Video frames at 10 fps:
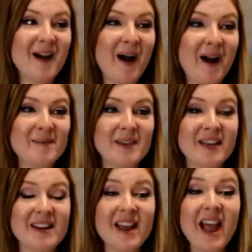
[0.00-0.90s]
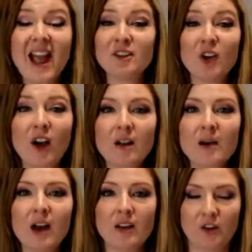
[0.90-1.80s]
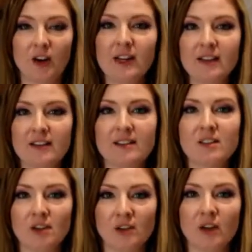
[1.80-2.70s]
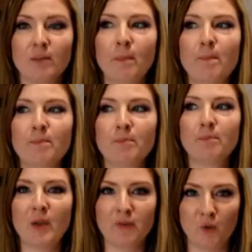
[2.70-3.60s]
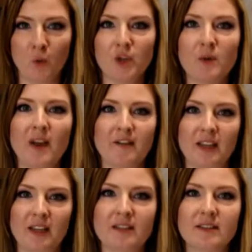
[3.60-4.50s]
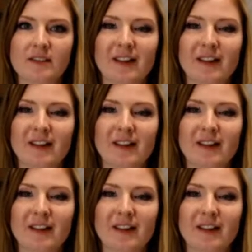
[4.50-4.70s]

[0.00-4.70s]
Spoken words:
I mean, and talk about a great lesson to learn before you have kids.